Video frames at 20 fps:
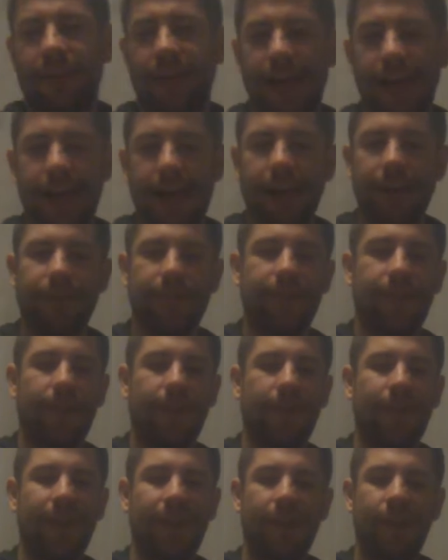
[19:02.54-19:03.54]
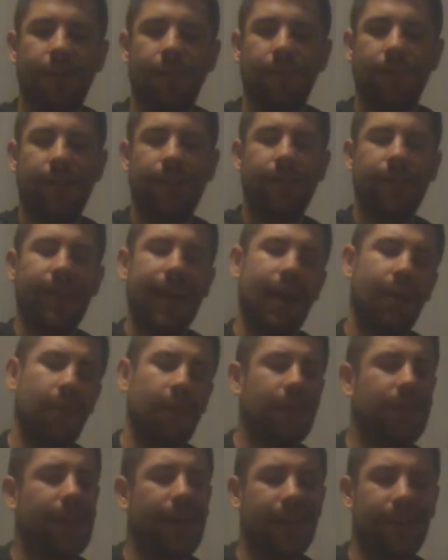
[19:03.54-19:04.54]
tag and stuff.
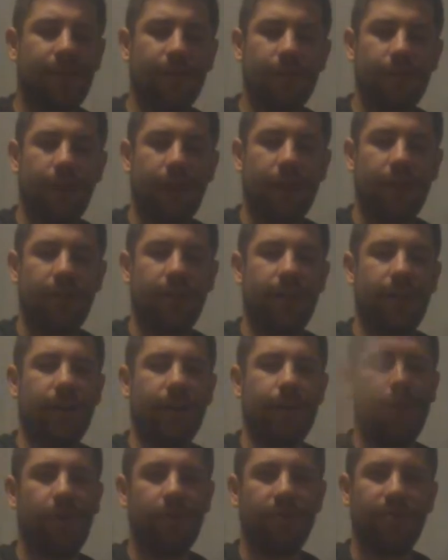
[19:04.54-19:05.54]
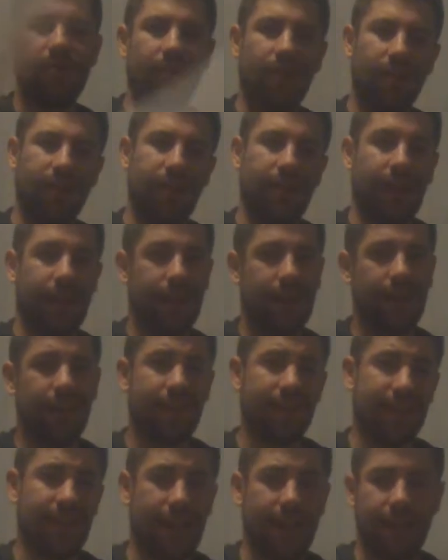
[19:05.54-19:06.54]
Towel, not so much, and the poster, like
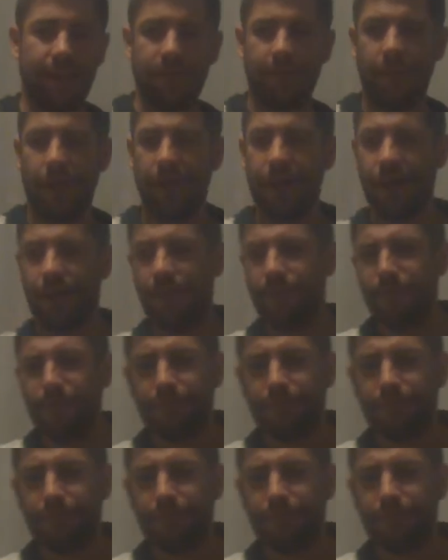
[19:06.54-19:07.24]
it's nice, but